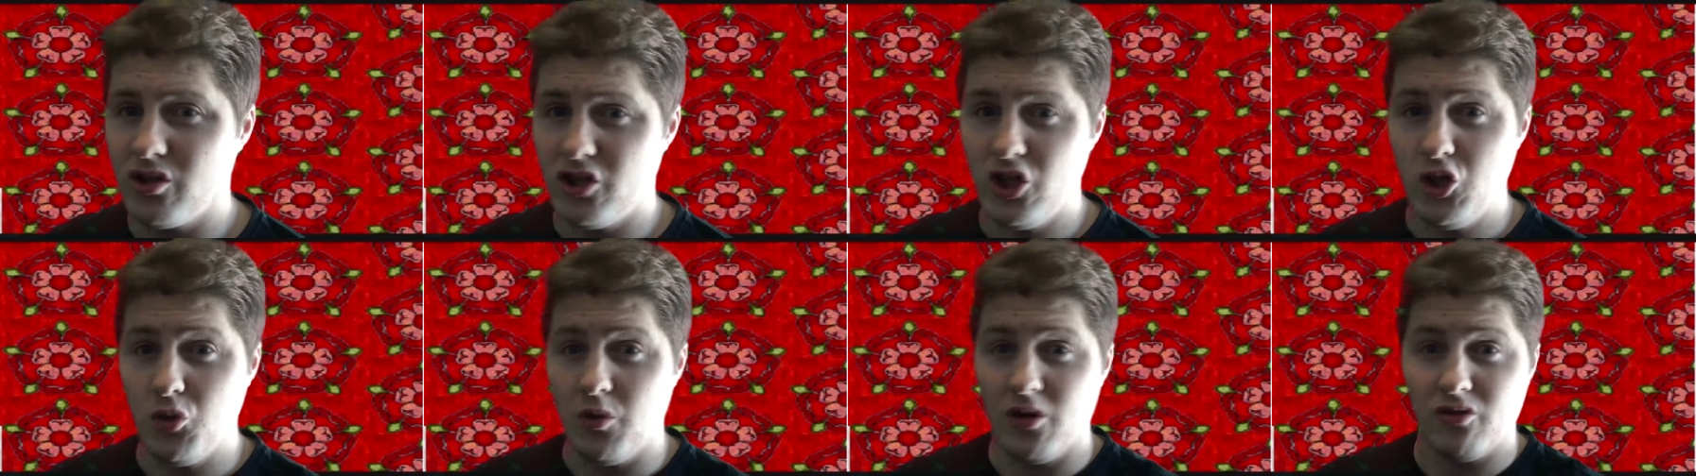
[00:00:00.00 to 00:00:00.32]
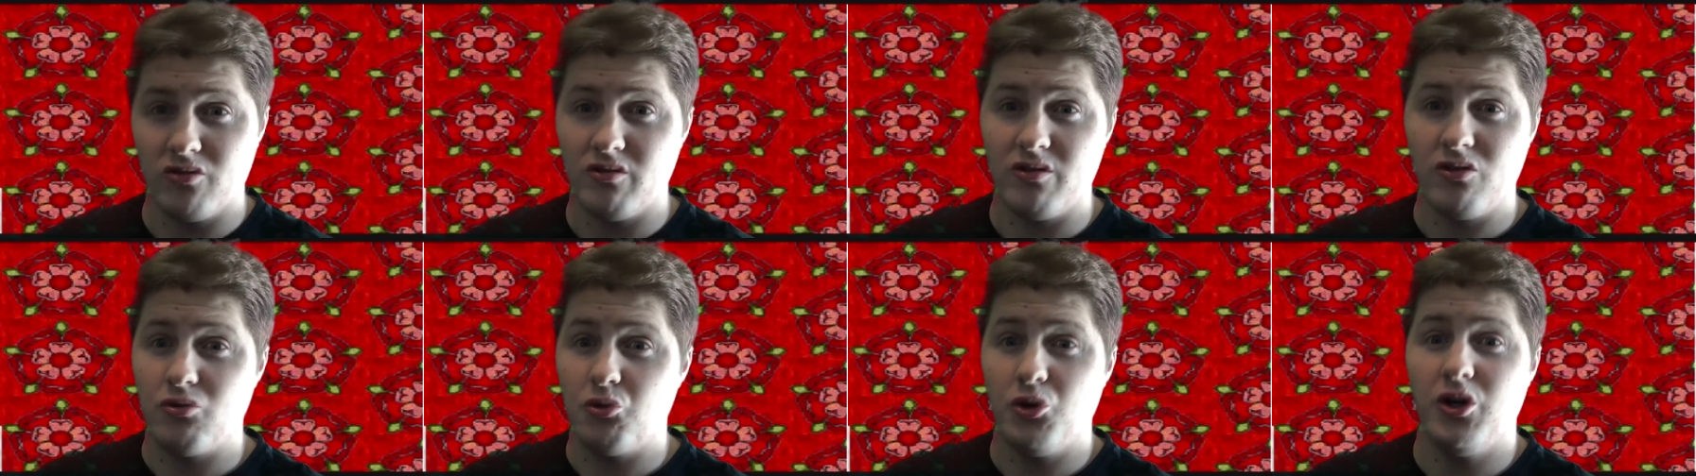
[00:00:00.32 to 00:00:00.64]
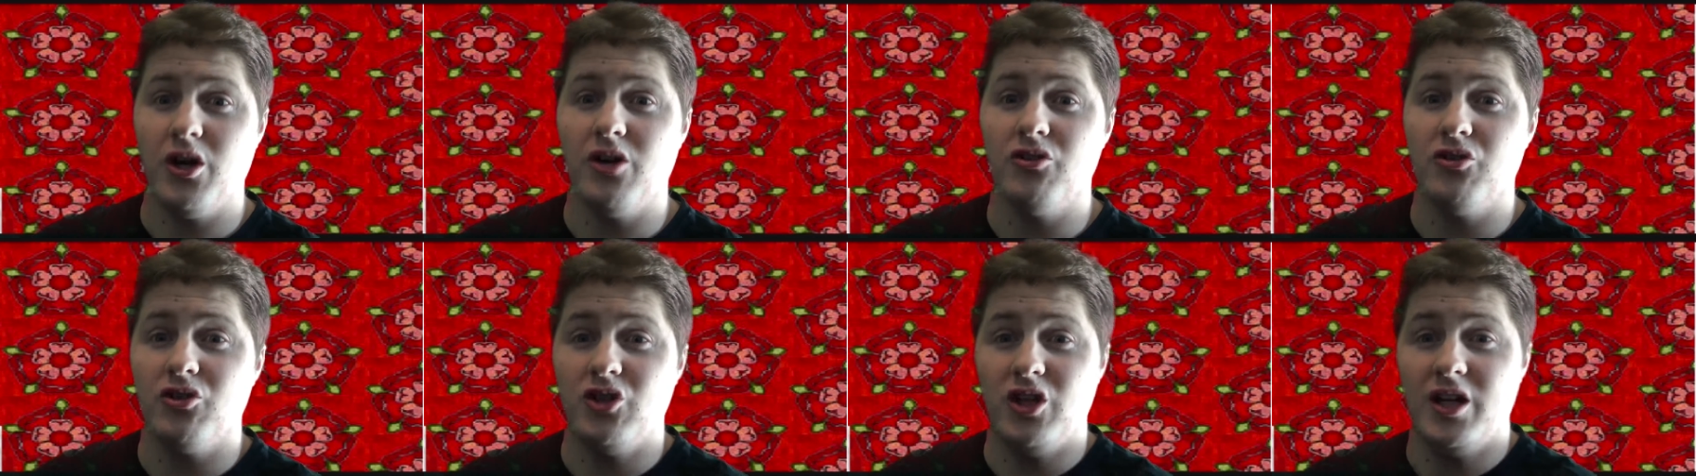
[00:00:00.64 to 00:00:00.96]
200,
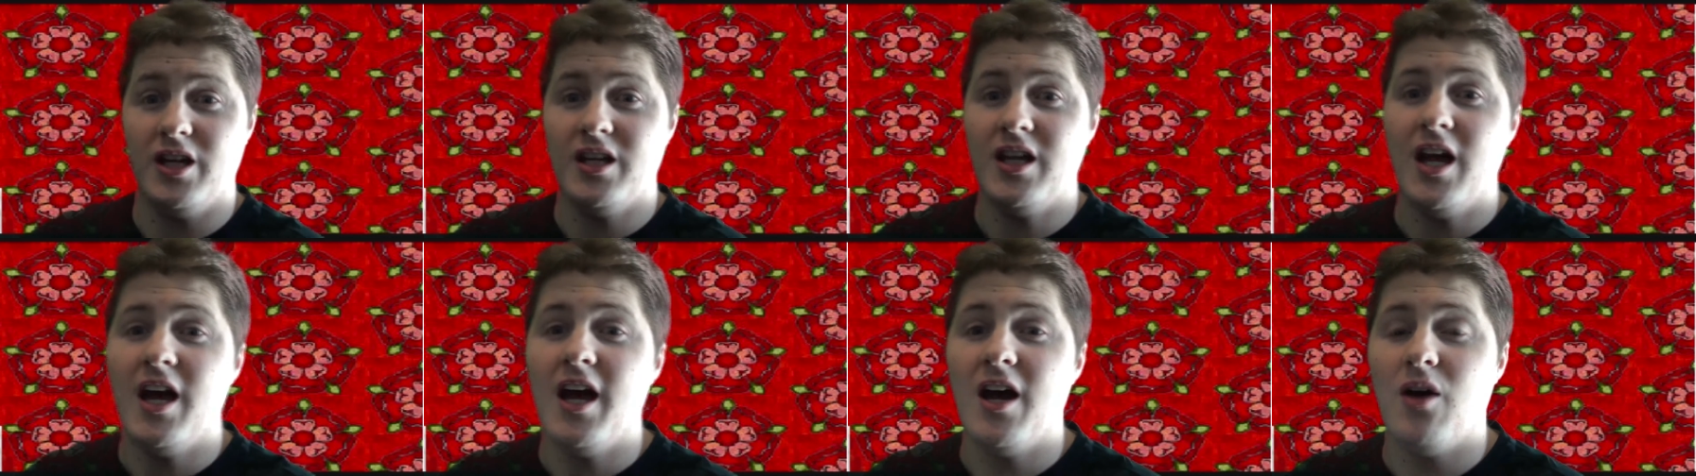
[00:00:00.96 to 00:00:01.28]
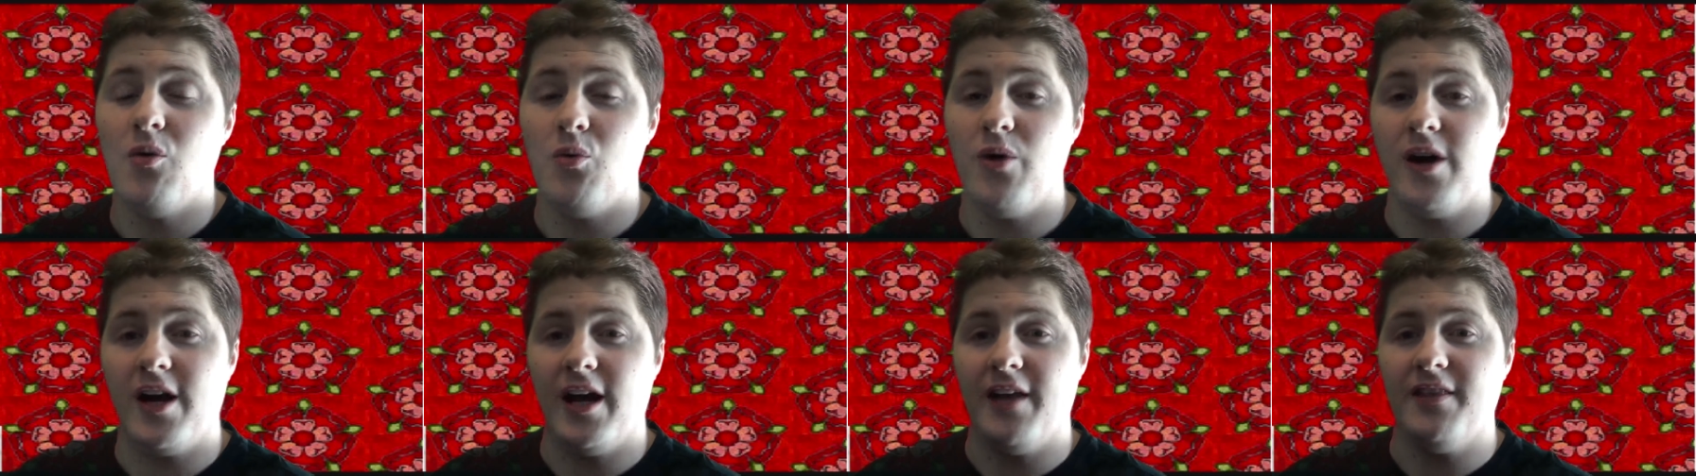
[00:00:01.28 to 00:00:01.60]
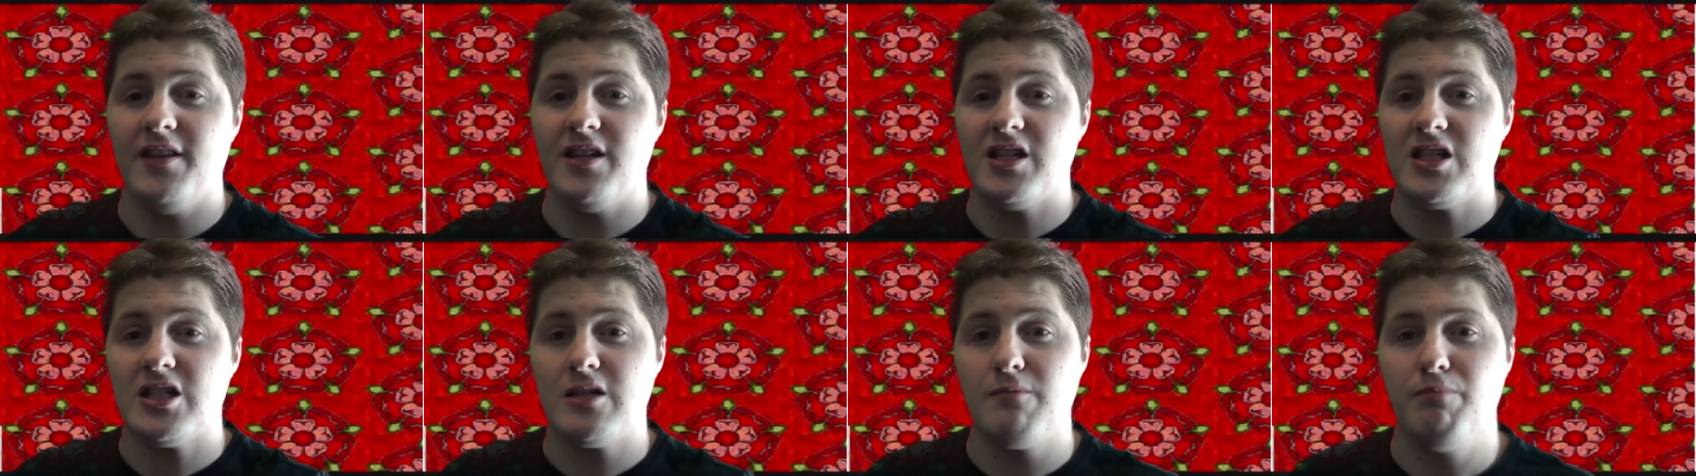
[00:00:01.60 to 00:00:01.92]
300 years, we get
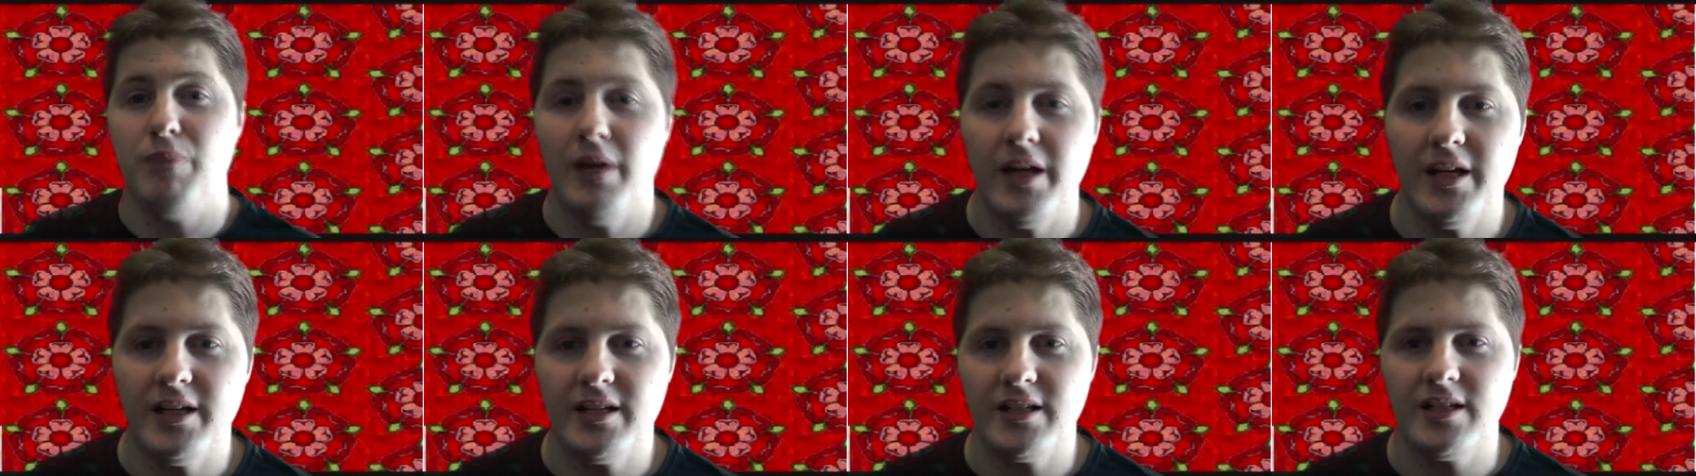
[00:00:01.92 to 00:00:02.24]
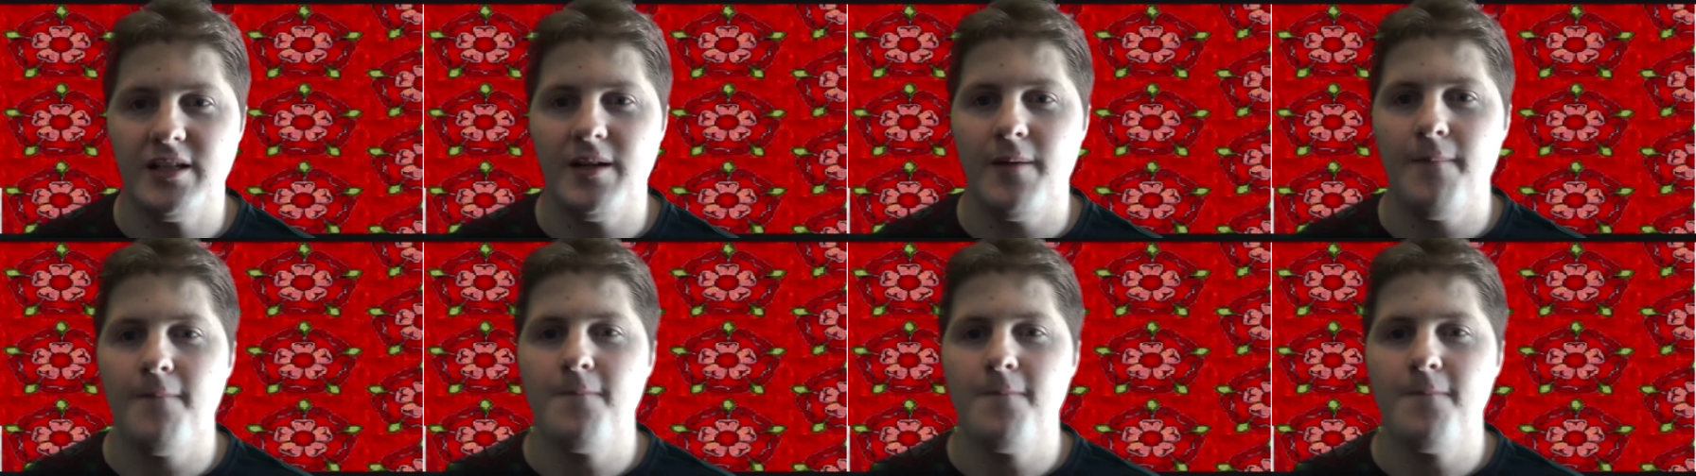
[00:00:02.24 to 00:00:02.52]
this split.